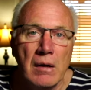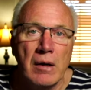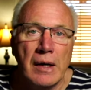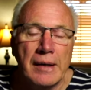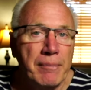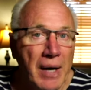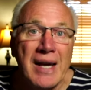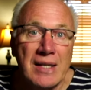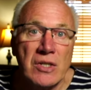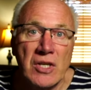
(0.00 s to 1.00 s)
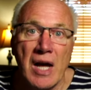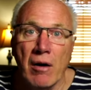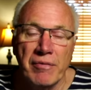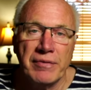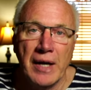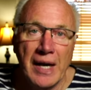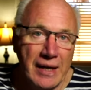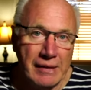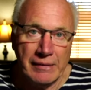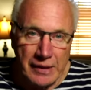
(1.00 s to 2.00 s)
uh, by itself and
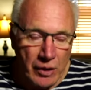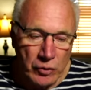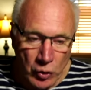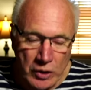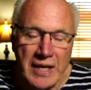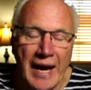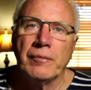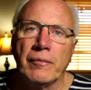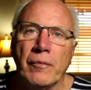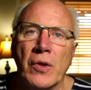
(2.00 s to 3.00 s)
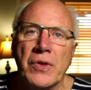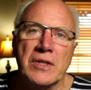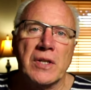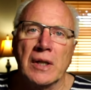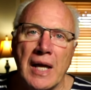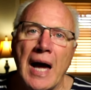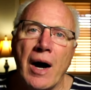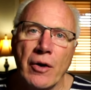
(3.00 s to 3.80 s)
you know looked at. What this allows,